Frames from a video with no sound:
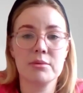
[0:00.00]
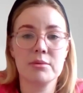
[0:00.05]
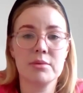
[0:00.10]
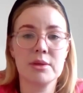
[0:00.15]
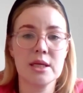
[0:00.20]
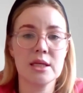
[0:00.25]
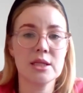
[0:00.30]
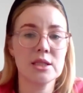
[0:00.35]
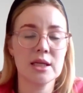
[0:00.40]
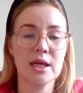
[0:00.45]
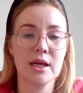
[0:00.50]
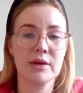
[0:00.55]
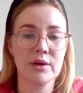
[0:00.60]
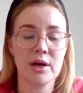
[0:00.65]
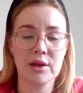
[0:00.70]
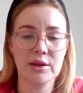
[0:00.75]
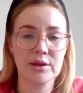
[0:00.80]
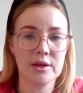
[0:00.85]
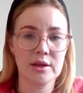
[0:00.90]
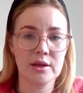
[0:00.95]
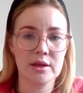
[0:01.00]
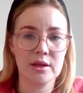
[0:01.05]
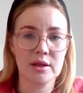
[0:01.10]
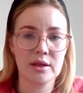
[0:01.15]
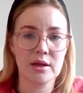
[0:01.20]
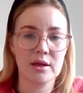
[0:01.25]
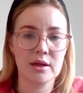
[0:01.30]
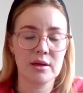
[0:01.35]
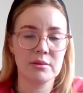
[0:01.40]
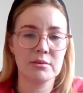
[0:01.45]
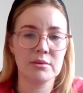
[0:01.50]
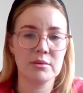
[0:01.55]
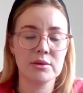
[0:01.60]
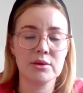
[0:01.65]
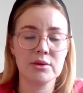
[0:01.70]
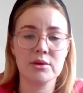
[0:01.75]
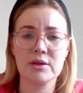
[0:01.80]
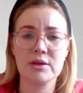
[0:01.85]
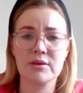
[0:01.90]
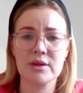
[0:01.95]
potentially have other
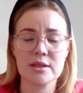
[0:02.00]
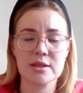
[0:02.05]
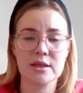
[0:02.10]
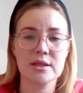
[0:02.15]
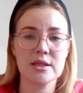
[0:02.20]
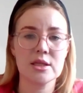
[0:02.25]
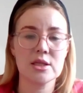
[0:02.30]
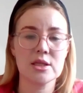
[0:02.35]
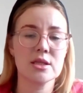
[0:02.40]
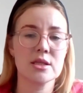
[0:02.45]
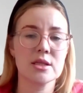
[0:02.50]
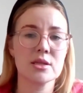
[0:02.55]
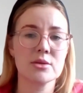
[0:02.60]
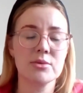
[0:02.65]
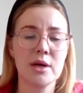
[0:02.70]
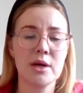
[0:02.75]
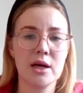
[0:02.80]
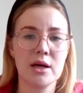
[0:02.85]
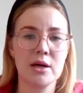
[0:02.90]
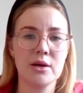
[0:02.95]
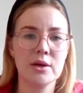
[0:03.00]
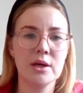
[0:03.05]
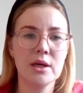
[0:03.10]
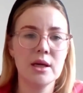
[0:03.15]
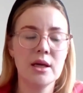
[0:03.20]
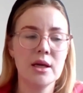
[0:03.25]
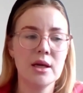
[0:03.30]
neurodiverse conditions as well,